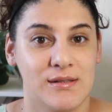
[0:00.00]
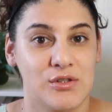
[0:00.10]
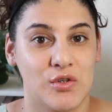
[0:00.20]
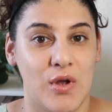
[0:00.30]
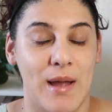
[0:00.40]

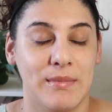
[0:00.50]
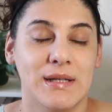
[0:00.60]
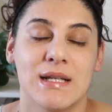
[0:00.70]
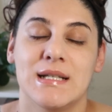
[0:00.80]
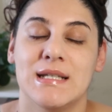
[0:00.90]
So I'm
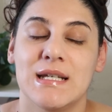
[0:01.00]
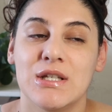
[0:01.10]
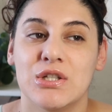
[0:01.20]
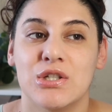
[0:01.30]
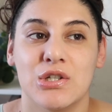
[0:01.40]
gonna
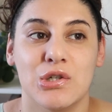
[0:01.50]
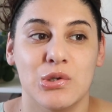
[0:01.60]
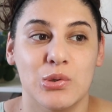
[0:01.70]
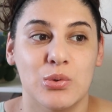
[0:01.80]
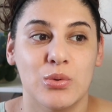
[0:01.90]
teach
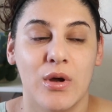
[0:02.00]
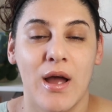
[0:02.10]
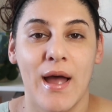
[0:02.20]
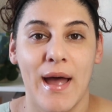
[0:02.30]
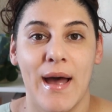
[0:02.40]
you
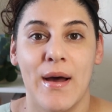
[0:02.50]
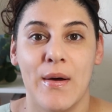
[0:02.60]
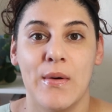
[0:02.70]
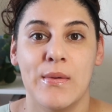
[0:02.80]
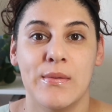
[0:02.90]

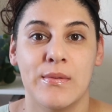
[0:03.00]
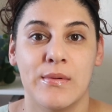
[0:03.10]
how